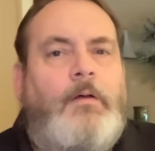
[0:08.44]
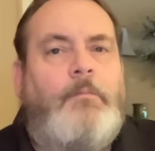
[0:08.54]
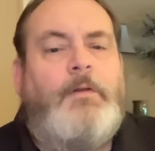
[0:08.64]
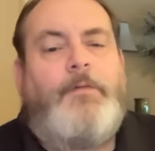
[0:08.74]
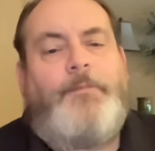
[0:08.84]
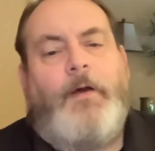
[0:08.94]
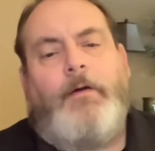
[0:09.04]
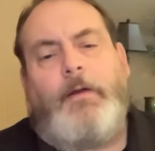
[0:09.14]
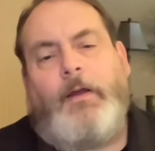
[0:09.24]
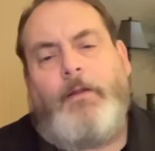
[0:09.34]
but the
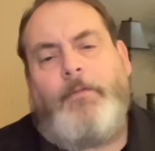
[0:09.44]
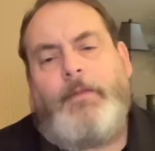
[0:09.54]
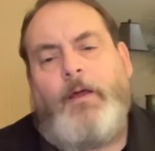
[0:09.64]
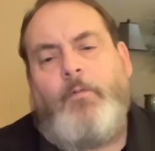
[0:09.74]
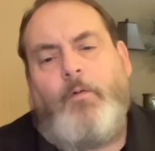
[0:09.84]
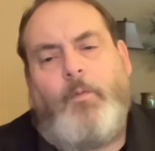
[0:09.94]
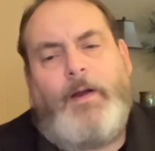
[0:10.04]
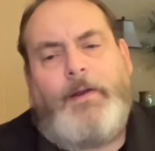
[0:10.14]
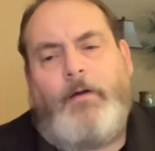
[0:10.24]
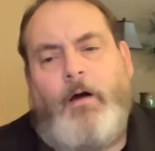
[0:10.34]
ferry they were
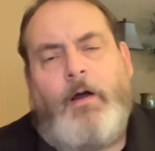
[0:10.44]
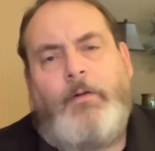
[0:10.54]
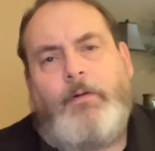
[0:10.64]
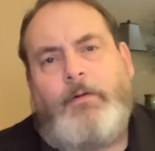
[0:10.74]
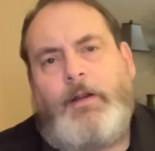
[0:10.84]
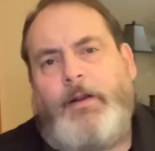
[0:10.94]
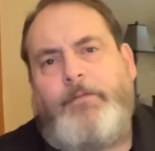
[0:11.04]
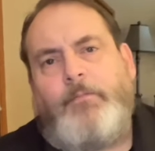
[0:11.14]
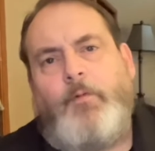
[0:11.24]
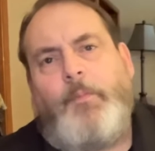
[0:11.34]
waiting on needed
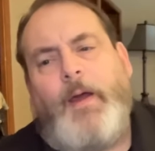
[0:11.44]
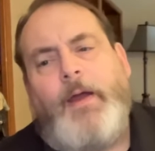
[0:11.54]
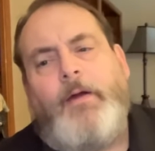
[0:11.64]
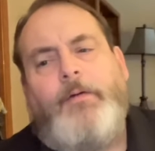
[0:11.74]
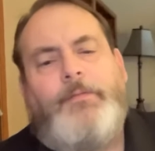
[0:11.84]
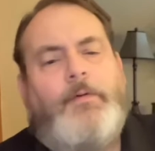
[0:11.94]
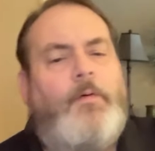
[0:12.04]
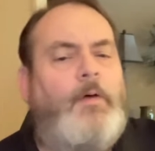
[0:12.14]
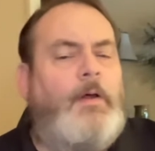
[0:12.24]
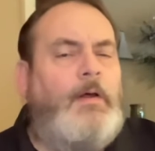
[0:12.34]
some repairs,
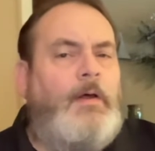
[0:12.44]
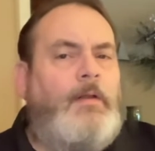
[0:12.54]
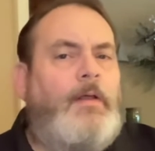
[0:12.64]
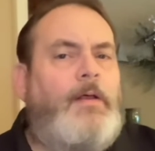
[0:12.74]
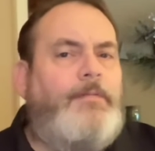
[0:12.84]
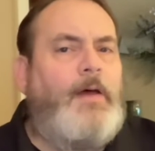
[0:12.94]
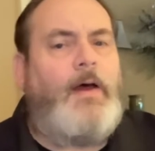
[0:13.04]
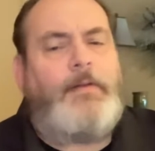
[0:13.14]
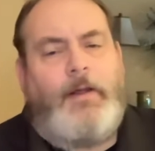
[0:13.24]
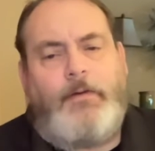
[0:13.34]
so they
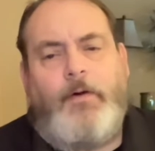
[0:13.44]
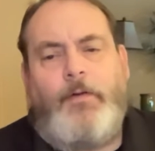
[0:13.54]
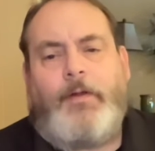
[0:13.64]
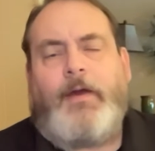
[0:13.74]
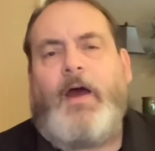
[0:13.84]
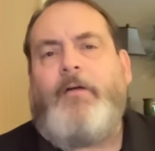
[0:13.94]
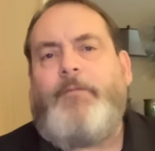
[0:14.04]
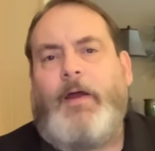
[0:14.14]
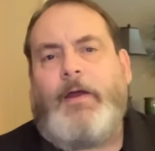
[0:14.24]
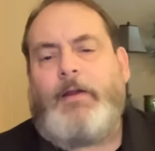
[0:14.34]
decided they'd go to the
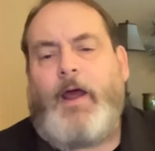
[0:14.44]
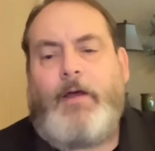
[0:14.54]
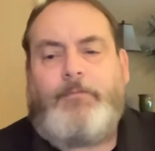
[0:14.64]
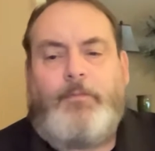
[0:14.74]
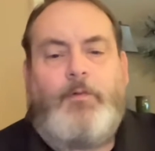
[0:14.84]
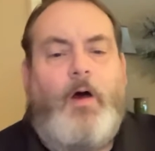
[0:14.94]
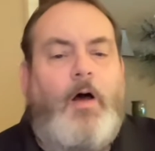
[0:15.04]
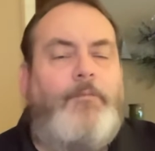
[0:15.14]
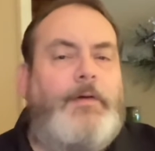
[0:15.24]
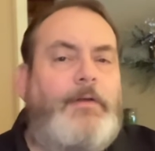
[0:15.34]
cafe and have some
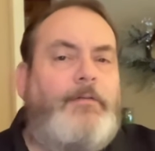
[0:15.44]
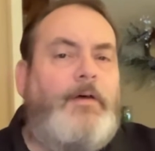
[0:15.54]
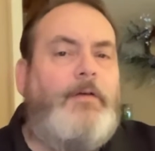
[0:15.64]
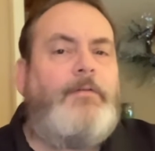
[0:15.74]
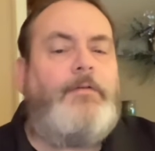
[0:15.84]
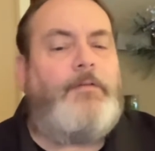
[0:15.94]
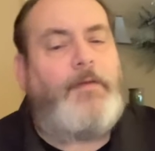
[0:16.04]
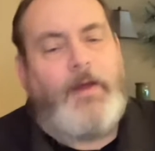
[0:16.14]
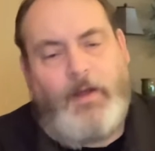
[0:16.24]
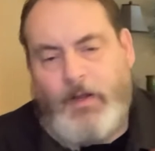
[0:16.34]
coffee and such. And so
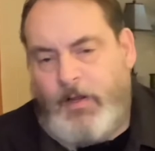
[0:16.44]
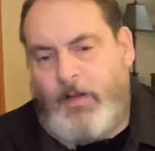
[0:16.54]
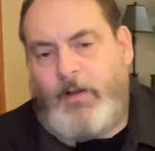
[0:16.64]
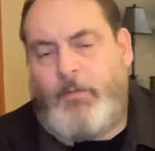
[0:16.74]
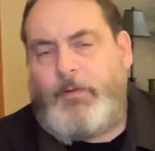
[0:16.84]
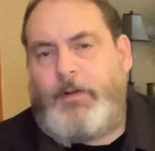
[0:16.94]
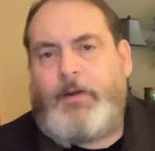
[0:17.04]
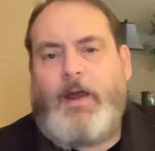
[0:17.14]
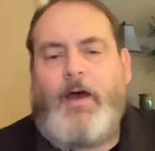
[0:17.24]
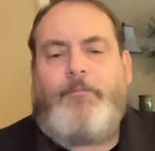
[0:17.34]
they, they went to the
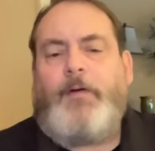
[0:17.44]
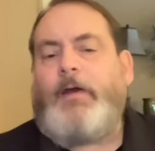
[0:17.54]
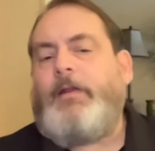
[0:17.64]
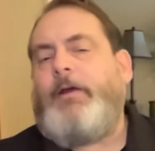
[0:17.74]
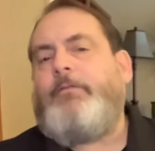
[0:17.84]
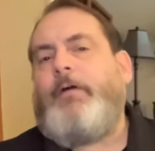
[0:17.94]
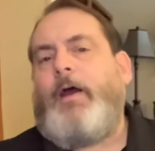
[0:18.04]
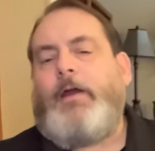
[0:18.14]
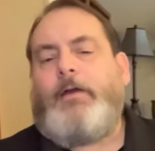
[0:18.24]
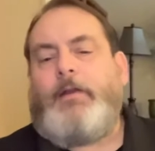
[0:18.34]
cafe, they
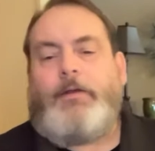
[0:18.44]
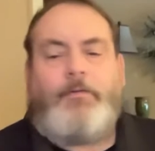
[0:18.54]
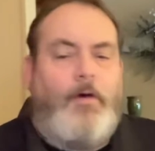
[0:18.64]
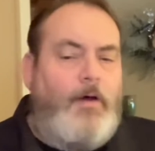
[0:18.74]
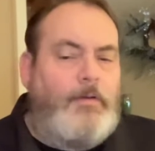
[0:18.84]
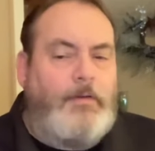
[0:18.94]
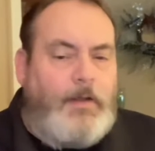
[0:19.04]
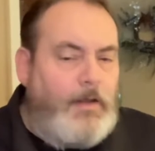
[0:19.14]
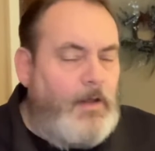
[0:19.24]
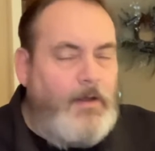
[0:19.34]
drank and they talked and
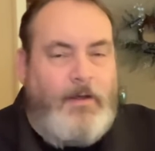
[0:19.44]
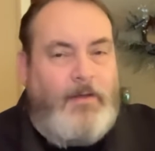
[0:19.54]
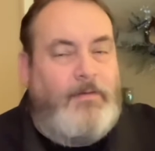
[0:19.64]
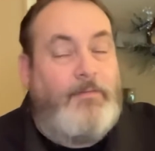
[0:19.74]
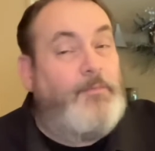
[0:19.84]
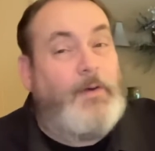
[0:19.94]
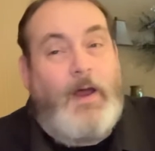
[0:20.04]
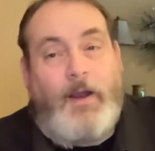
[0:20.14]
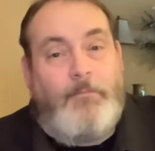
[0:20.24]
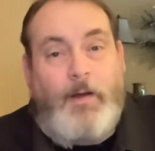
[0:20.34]
they just
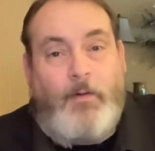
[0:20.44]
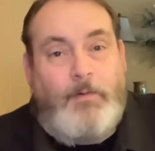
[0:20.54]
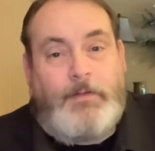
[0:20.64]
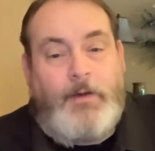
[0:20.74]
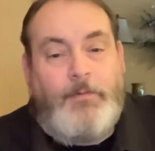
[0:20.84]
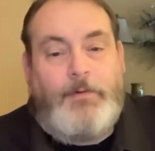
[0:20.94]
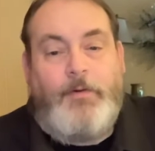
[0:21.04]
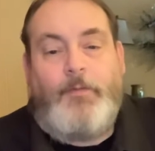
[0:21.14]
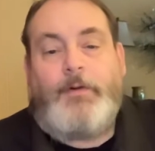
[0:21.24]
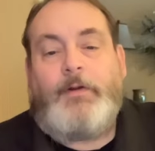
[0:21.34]
forgot about what they were
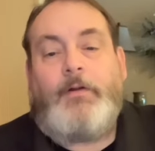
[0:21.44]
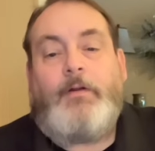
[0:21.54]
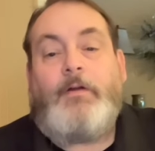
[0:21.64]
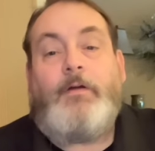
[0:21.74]
doing. And,